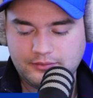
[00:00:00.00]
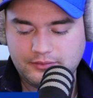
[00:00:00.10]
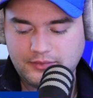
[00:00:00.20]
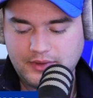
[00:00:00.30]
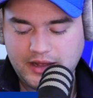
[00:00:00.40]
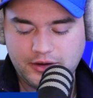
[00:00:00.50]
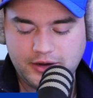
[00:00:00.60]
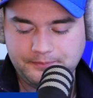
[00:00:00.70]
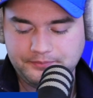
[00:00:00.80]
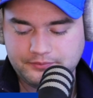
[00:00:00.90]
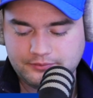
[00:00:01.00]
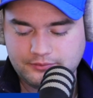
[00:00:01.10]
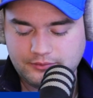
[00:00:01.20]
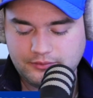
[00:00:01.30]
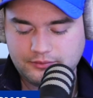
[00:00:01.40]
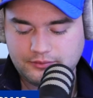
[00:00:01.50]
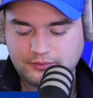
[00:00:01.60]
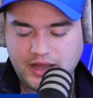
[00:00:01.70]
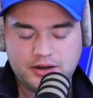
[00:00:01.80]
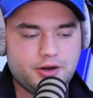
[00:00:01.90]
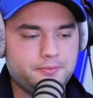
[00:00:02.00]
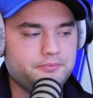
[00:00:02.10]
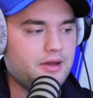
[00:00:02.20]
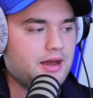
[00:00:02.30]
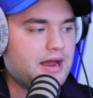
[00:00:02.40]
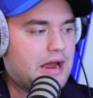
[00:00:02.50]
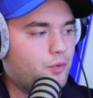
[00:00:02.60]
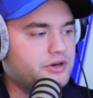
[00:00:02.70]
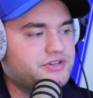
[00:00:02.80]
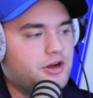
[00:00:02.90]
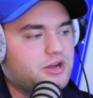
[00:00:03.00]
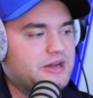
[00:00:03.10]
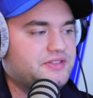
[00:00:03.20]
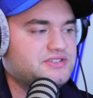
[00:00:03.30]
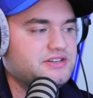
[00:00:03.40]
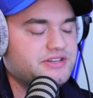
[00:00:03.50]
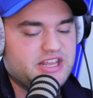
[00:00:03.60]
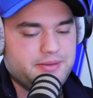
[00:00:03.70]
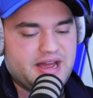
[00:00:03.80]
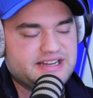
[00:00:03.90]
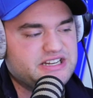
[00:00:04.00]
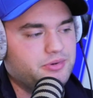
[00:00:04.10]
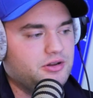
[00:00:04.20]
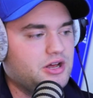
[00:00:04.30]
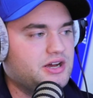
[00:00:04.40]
I don't know. I want to talk about this Kentucky basketball loss to